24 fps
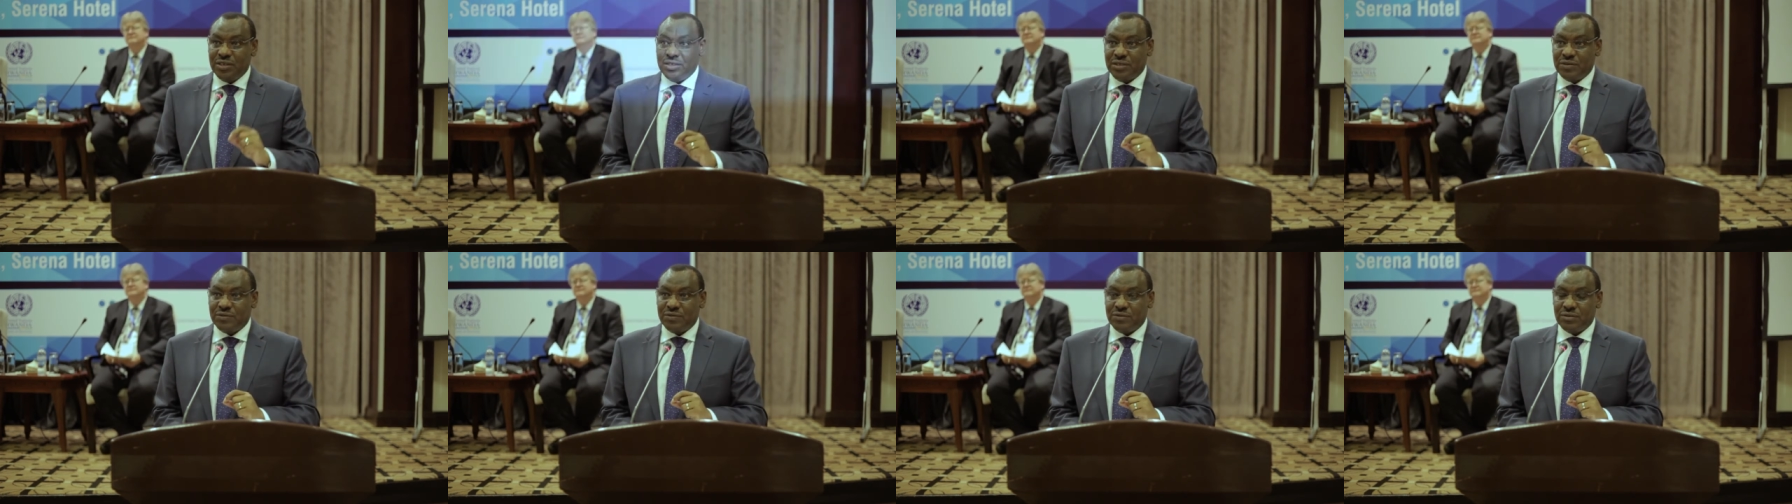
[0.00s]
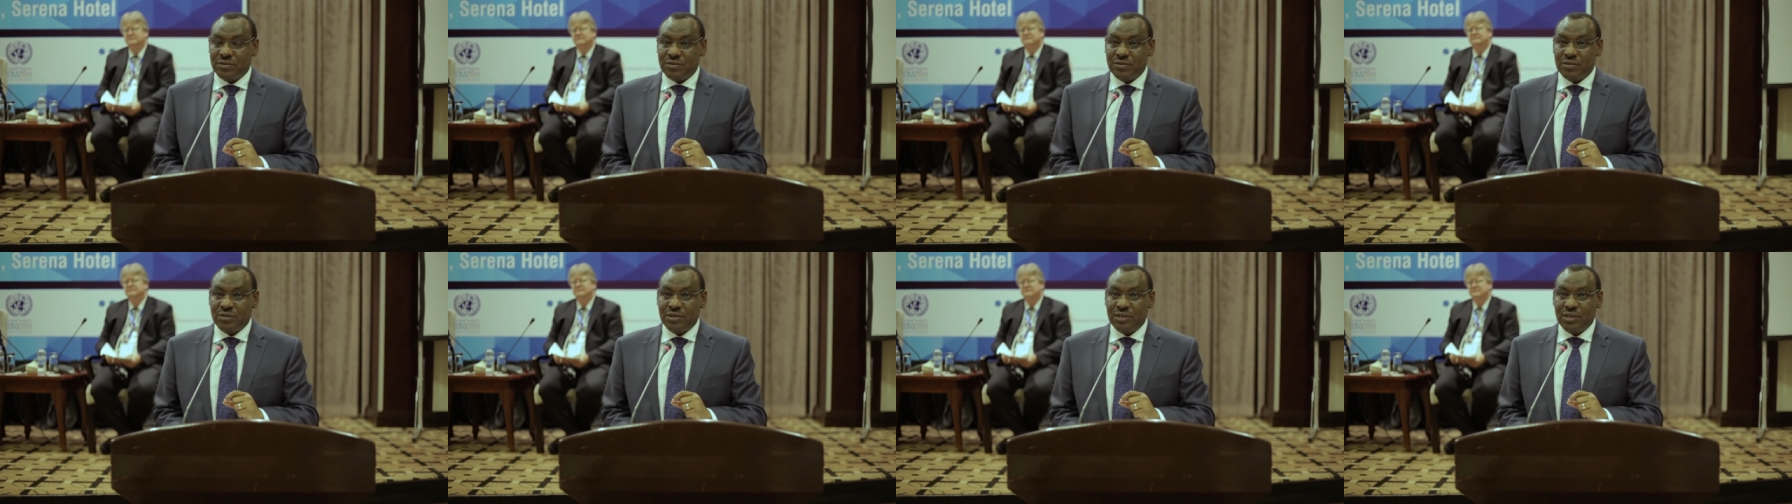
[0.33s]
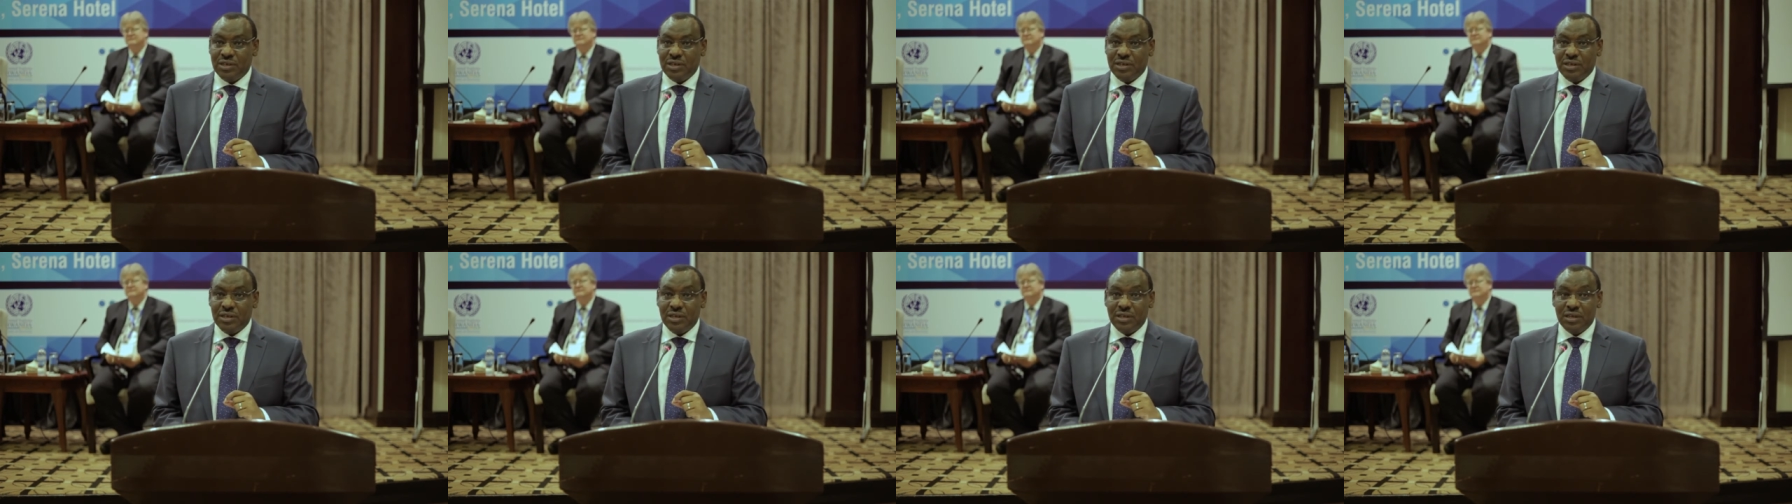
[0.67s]
useful.
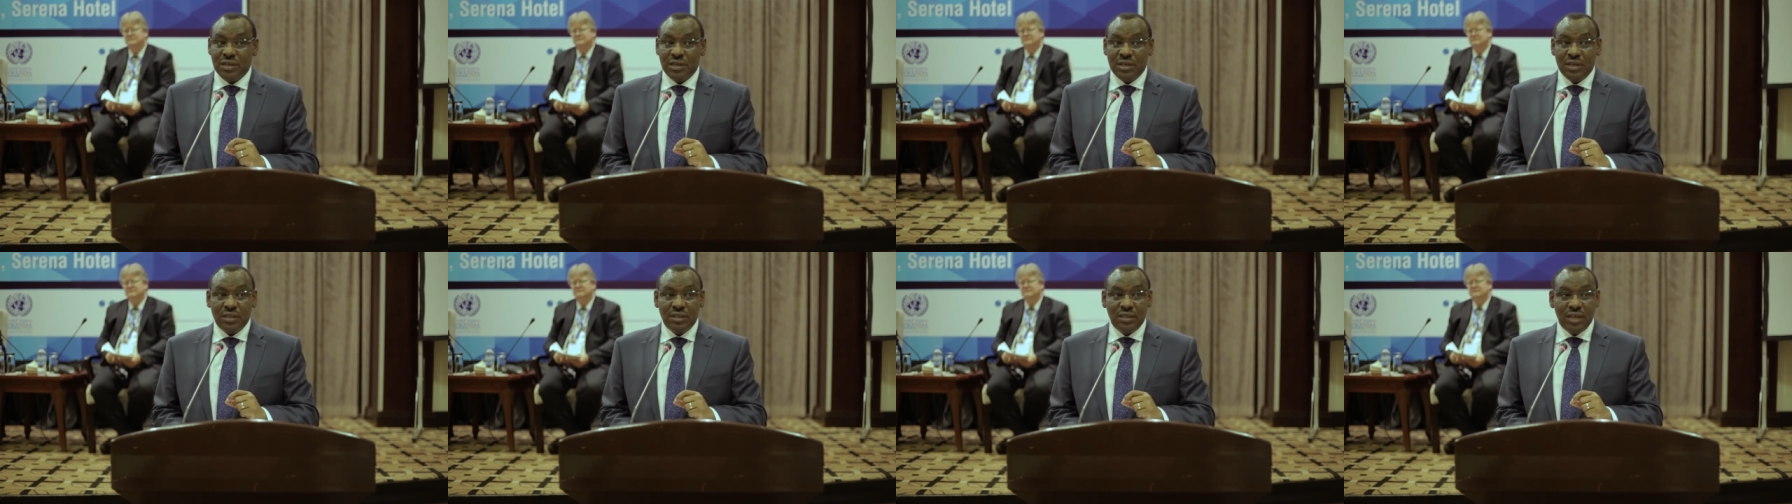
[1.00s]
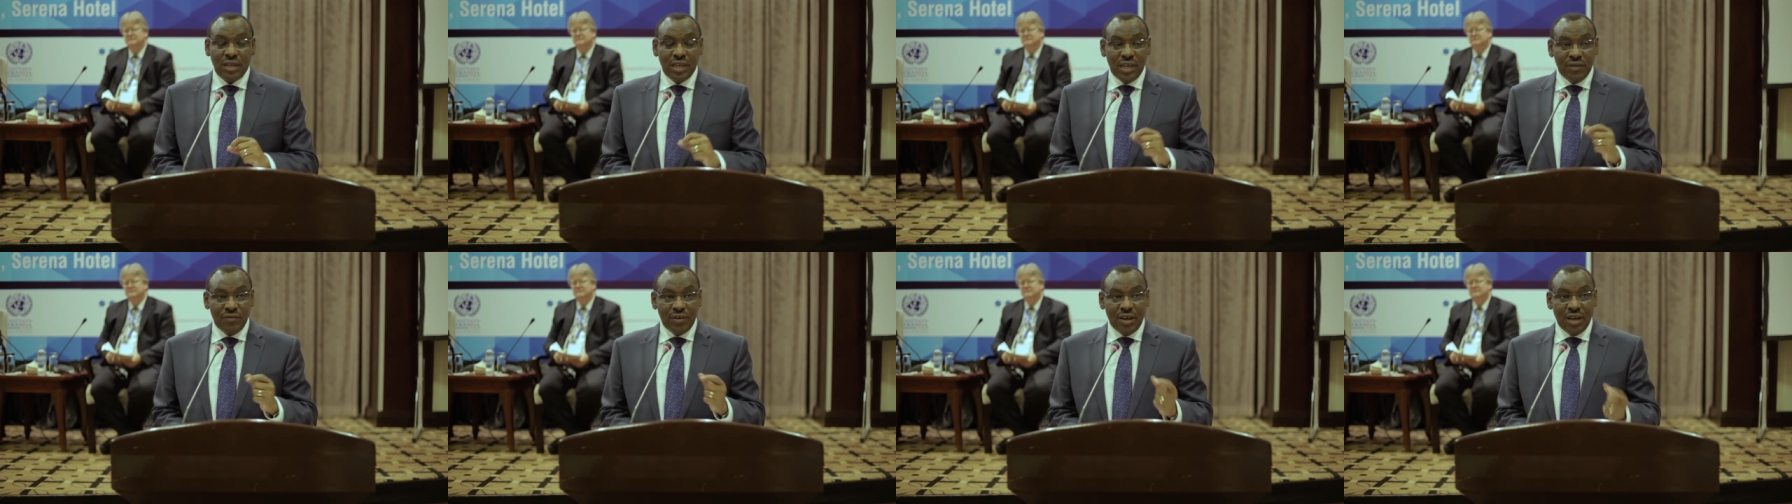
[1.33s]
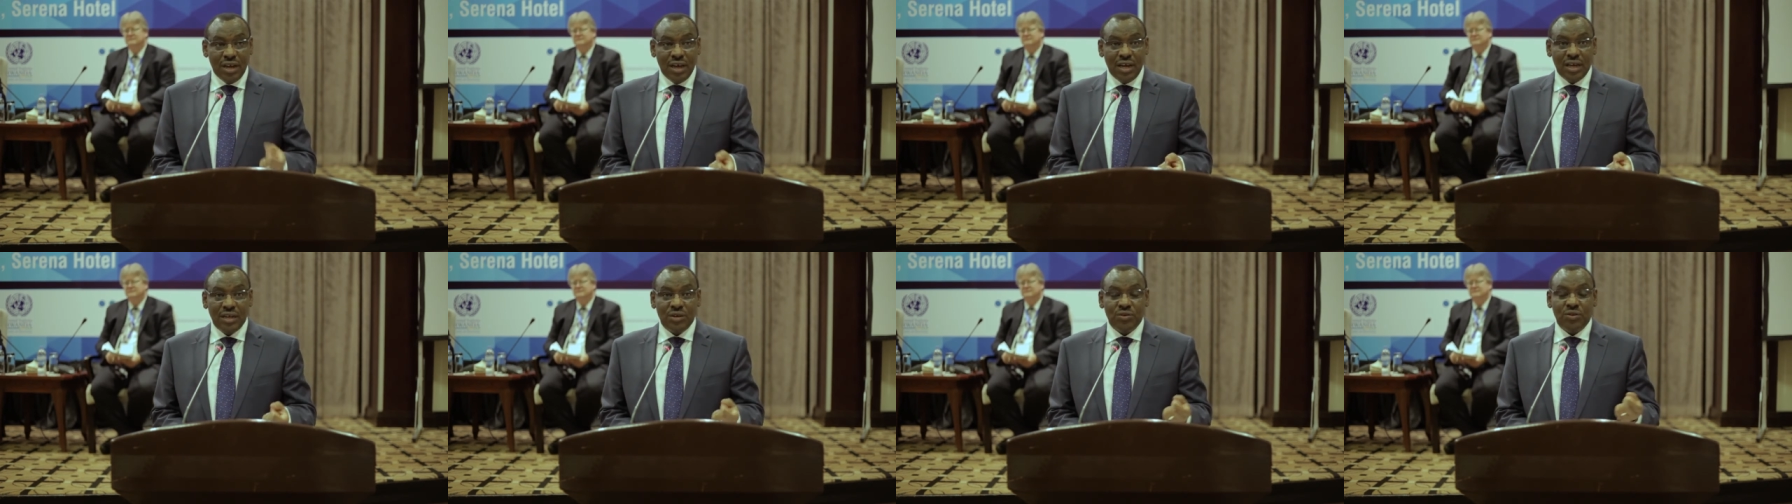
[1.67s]
They never
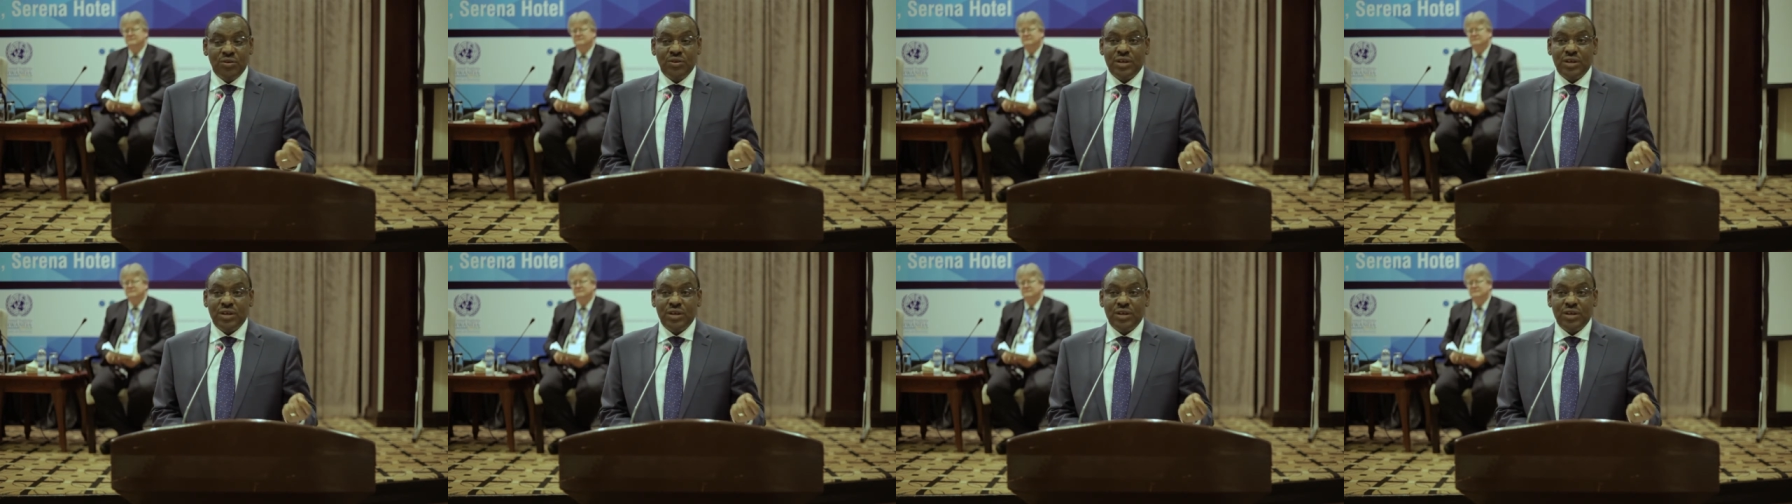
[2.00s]
had